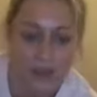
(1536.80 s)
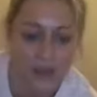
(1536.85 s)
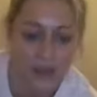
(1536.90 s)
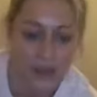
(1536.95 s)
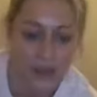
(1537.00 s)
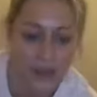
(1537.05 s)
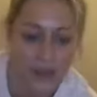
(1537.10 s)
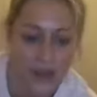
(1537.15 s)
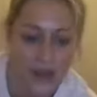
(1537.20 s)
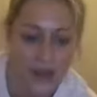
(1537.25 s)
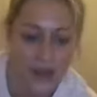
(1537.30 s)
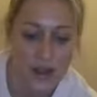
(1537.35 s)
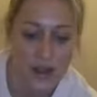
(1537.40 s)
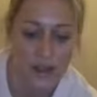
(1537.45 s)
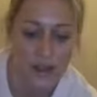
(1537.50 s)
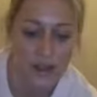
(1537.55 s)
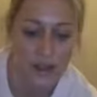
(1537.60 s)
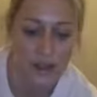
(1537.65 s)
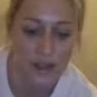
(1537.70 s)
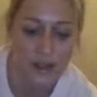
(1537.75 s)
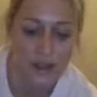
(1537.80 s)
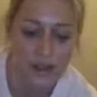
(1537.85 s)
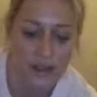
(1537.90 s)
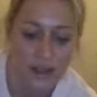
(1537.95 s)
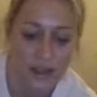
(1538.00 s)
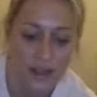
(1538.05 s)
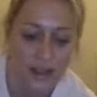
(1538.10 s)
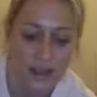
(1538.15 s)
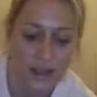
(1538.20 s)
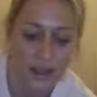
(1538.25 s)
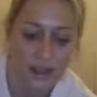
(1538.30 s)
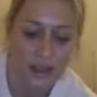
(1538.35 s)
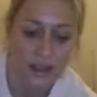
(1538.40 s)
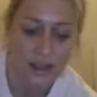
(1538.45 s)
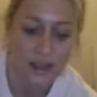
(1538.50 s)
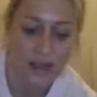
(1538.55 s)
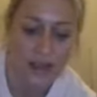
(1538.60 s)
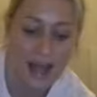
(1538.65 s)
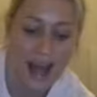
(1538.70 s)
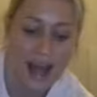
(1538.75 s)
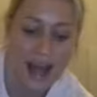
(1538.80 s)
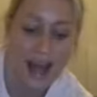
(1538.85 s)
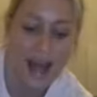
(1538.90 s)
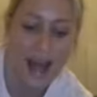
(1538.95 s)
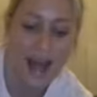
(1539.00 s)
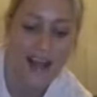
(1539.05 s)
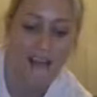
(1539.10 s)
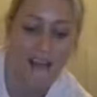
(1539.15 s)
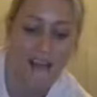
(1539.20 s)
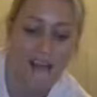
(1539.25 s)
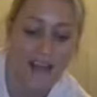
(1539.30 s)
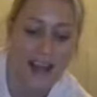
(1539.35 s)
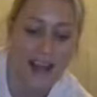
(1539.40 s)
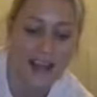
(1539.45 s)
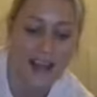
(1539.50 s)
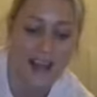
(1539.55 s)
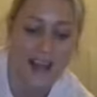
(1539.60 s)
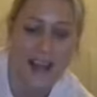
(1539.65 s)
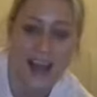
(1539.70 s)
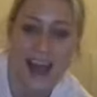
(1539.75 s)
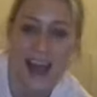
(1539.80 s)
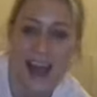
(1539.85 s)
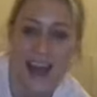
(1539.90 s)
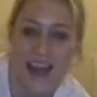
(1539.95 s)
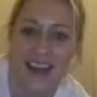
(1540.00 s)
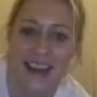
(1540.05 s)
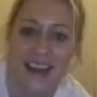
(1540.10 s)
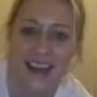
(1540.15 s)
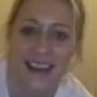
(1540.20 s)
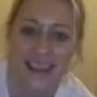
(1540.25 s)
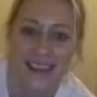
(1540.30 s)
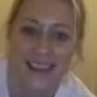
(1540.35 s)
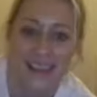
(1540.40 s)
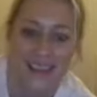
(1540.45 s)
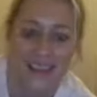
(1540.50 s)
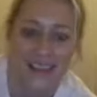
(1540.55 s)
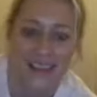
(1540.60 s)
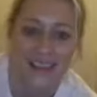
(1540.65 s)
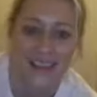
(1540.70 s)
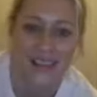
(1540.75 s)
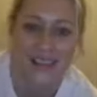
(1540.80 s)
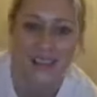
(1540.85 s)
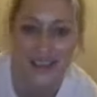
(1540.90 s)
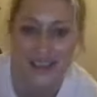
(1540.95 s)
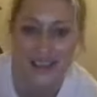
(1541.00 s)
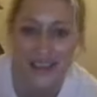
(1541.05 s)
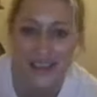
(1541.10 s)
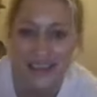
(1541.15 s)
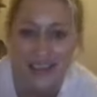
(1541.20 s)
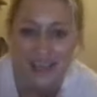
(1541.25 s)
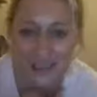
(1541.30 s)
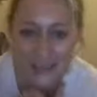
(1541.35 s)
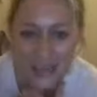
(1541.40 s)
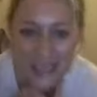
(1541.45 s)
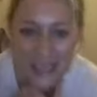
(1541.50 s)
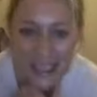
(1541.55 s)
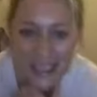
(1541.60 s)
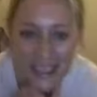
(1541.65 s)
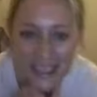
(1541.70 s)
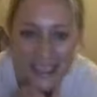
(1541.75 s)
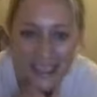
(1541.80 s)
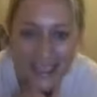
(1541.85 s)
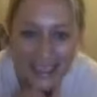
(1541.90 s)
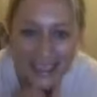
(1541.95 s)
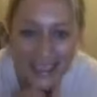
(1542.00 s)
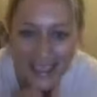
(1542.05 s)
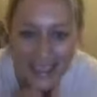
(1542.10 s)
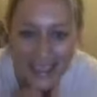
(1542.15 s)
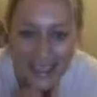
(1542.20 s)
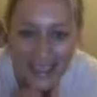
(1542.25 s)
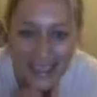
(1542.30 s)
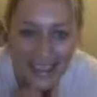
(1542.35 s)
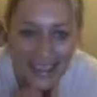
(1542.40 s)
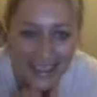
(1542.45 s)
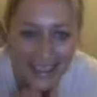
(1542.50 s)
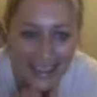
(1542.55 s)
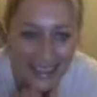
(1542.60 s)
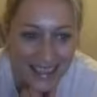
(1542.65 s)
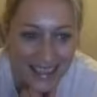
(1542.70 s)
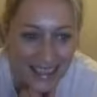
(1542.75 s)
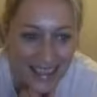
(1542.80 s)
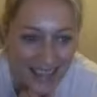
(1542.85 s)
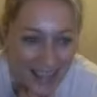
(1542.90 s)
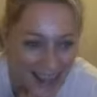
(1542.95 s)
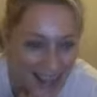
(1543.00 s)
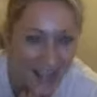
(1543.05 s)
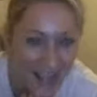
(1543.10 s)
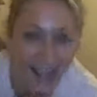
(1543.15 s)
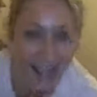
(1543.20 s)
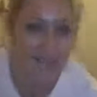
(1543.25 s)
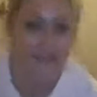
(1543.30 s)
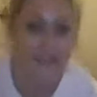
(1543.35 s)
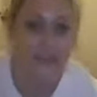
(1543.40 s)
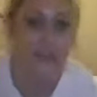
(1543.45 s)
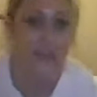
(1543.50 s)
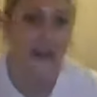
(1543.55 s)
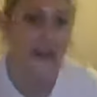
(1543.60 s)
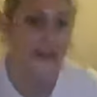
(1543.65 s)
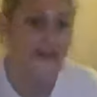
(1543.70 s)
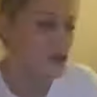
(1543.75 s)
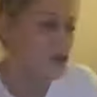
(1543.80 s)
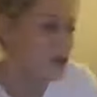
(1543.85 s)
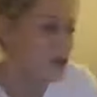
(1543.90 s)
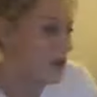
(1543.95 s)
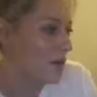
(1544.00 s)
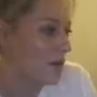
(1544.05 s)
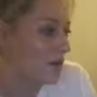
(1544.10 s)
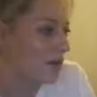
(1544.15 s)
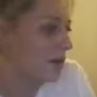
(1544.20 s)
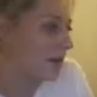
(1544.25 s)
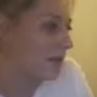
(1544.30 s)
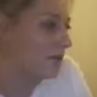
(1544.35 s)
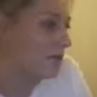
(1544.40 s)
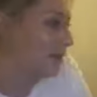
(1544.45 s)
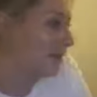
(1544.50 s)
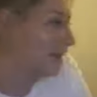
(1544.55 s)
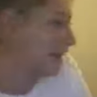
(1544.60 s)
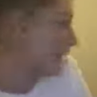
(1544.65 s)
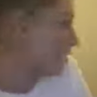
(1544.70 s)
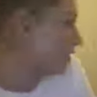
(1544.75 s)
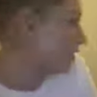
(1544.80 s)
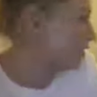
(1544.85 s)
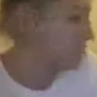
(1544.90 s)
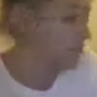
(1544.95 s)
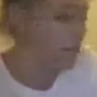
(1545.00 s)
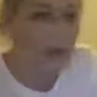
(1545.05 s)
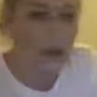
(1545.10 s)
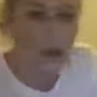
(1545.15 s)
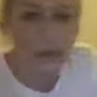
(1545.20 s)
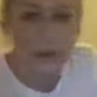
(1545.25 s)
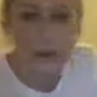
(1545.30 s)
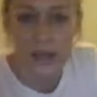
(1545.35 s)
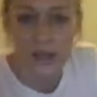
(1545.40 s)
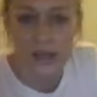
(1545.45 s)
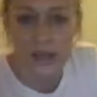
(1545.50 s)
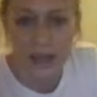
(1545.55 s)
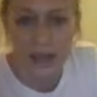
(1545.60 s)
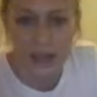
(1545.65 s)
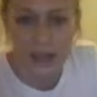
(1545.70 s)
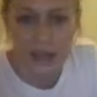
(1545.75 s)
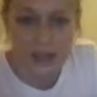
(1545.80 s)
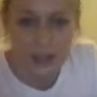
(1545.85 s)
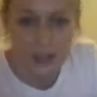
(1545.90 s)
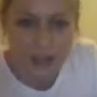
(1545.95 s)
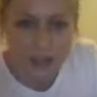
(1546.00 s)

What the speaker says: 2, and rest there. Awesome work. Okay, everyone, if you go and grab yourself a quick drink,